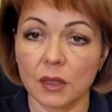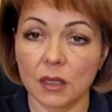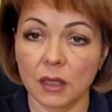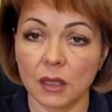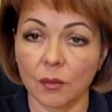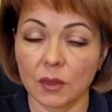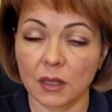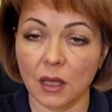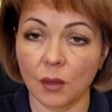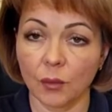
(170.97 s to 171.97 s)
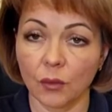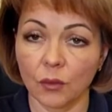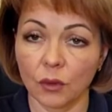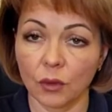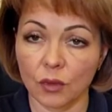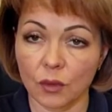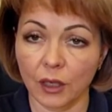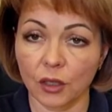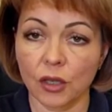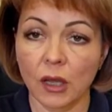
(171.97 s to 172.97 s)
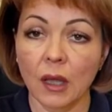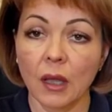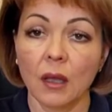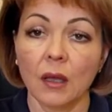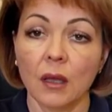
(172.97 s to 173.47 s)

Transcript: the enemy was using Smerch